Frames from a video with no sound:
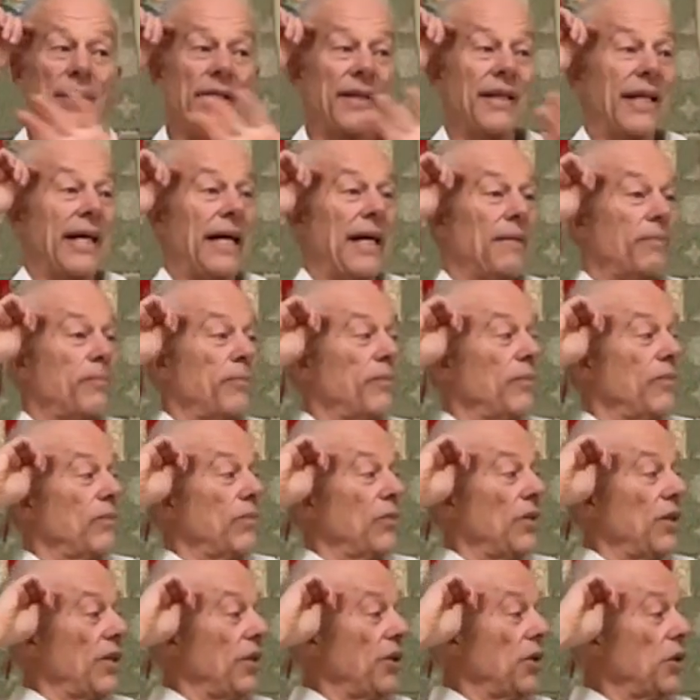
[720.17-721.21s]
and
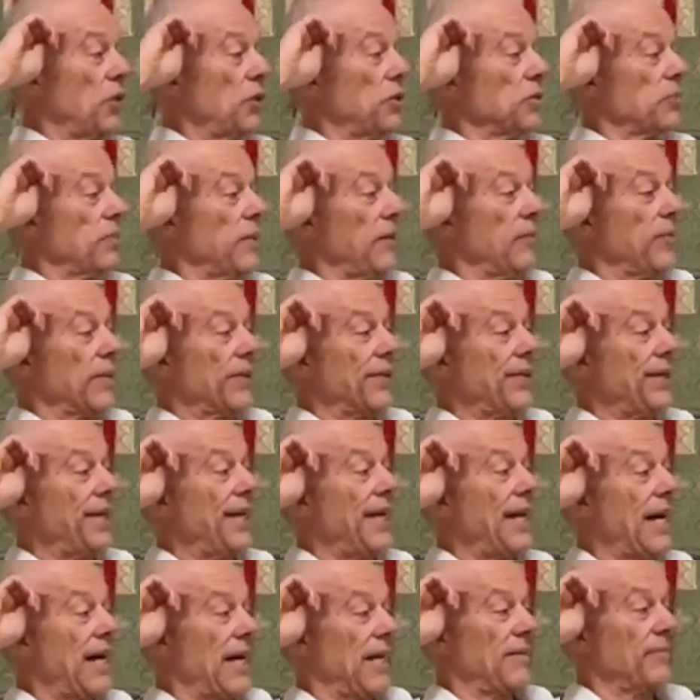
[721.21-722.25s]
that, those people are
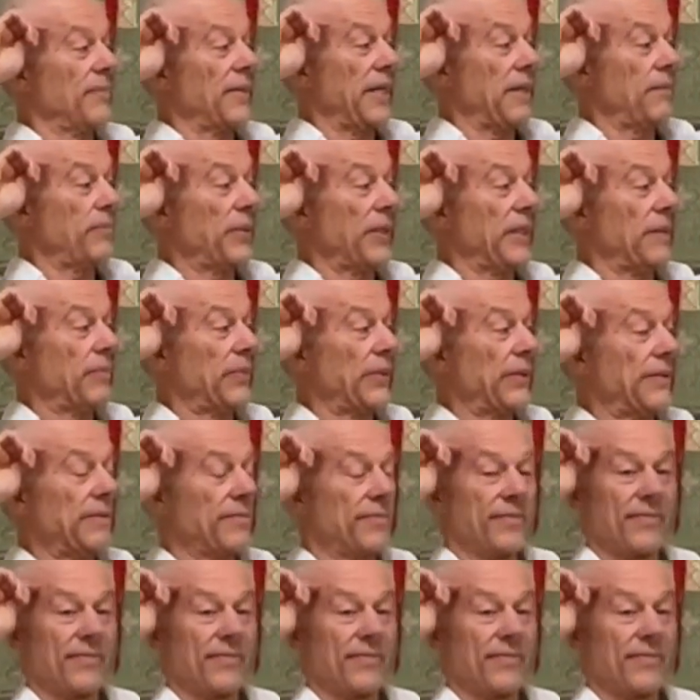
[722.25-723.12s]
not my people.